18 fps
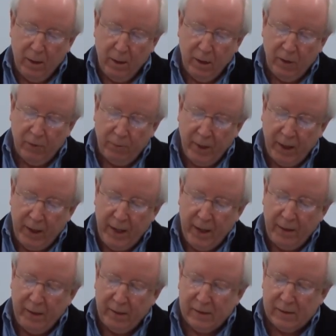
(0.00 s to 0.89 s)
if by
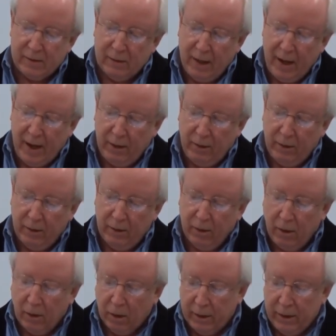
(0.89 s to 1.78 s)
any
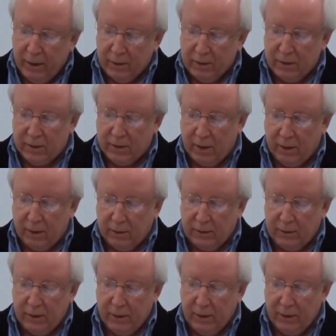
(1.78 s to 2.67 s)
slander or
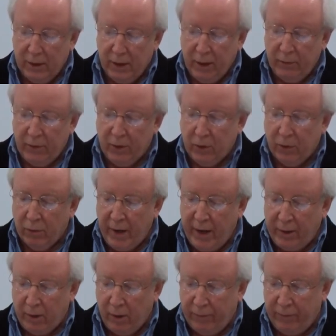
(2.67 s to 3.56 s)
insult, even
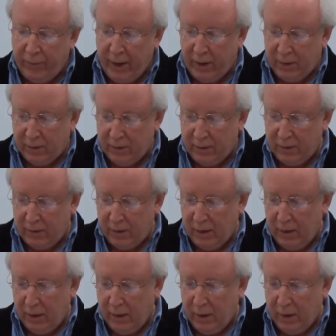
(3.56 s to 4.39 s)
great offense,